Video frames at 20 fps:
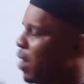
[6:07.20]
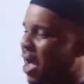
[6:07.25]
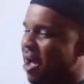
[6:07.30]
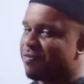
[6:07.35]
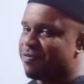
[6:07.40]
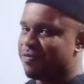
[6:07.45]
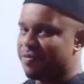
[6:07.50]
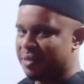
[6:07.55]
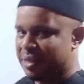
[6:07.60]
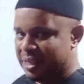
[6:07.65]

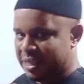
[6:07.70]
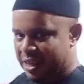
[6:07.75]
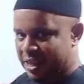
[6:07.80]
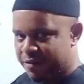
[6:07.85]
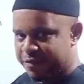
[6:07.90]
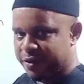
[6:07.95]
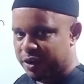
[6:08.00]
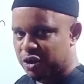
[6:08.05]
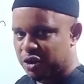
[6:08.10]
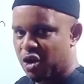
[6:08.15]
have
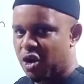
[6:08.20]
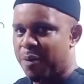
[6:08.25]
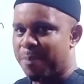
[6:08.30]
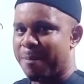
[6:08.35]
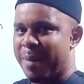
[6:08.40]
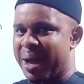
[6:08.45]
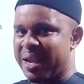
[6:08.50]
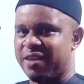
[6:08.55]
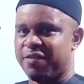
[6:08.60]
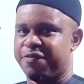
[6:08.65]
given or
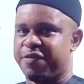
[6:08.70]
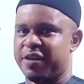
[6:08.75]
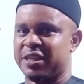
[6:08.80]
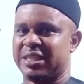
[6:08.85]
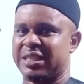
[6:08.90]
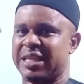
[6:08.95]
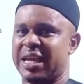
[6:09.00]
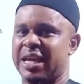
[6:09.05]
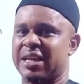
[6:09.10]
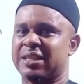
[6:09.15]

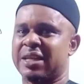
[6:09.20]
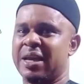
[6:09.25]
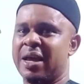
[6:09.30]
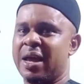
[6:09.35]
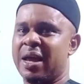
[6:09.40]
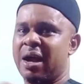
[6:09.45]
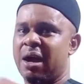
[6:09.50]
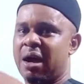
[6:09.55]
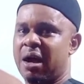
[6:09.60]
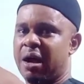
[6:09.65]
manifested
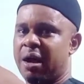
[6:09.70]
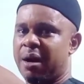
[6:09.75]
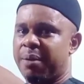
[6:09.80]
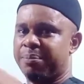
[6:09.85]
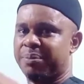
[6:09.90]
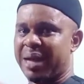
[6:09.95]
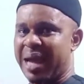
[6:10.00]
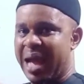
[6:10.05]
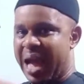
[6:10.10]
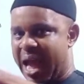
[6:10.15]

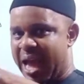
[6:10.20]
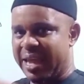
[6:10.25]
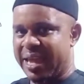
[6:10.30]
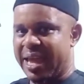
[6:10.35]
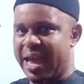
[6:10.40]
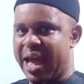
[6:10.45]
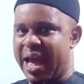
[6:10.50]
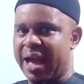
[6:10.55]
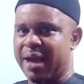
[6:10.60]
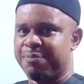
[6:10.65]

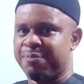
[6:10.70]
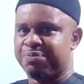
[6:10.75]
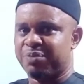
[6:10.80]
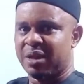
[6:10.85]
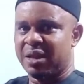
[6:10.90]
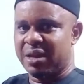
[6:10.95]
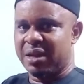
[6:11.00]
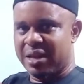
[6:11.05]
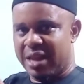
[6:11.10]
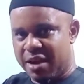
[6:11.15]
higher
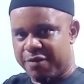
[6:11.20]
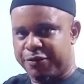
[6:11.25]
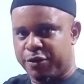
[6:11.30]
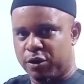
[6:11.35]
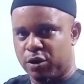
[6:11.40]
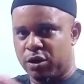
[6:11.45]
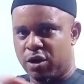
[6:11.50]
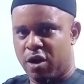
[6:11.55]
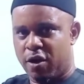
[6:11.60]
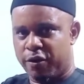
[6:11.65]

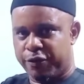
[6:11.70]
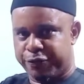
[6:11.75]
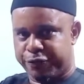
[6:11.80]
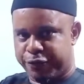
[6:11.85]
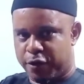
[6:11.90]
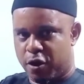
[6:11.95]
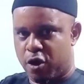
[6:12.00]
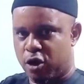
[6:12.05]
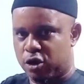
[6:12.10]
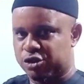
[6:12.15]
level of
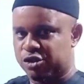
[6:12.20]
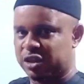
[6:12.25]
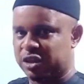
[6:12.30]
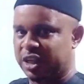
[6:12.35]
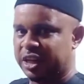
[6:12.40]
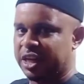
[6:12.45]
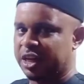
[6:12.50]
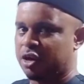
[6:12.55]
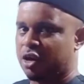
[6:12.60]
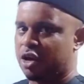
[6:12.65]
force
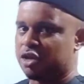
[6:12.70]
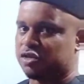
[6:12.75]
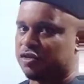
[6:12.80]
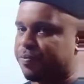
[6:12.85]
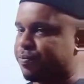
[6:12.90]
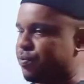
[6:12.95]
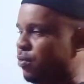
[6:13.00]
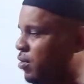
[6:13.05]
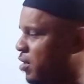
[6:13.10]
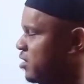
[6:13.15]
in the course
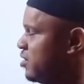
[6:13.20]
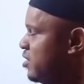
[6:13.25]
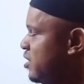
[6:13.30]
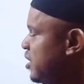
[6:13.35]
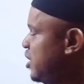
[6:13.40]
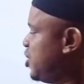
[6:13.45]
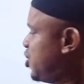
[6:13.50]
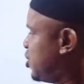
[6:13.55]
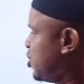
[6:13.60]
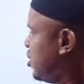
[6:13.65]
of
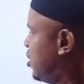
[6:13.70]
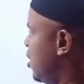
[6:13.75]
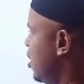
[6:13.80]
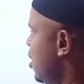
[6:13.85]
pronunciation.